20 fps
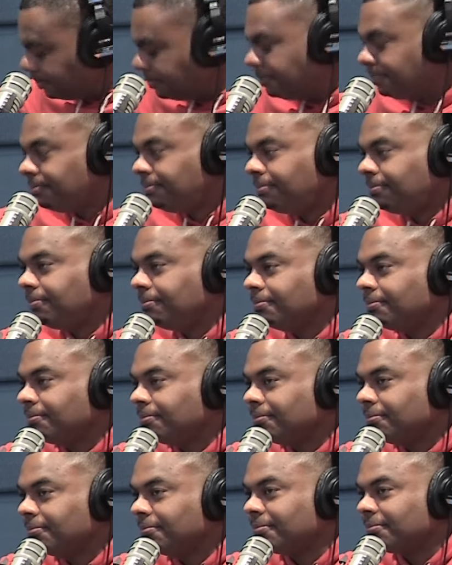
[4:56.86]

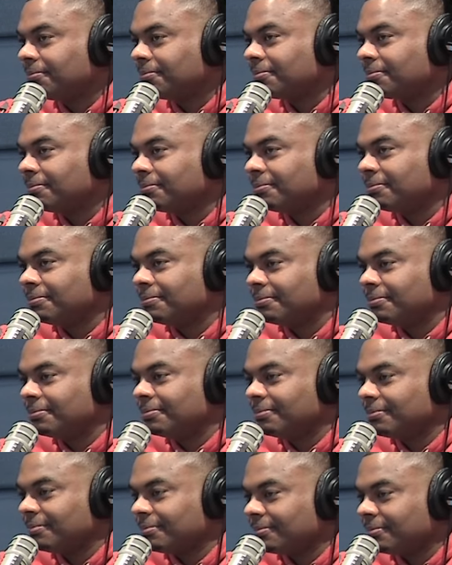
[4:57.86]

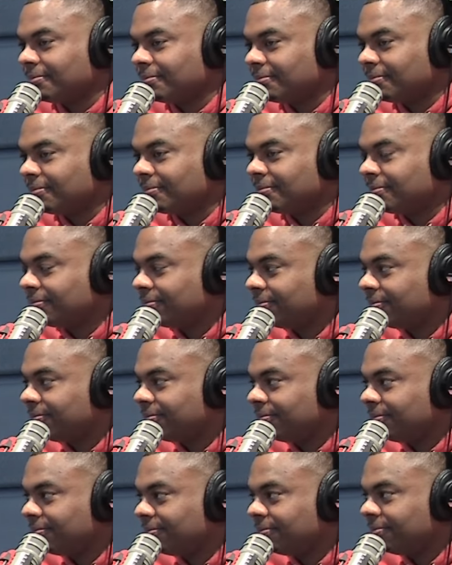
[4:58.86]

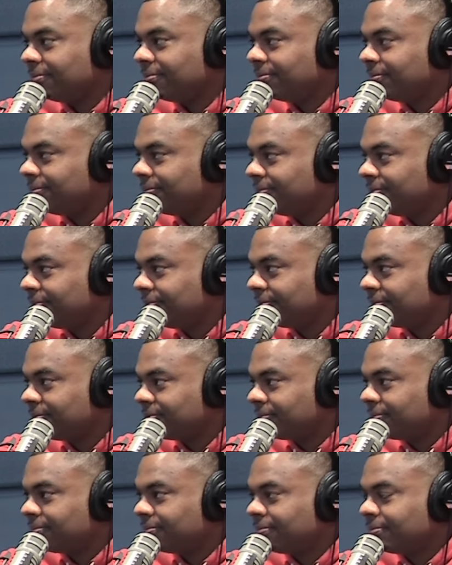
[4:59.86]

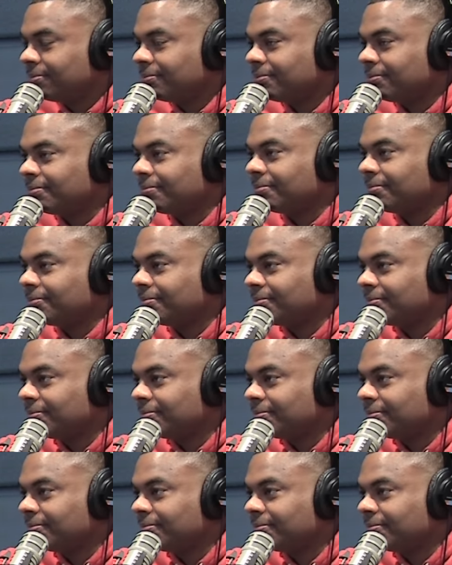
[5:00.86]
(silent)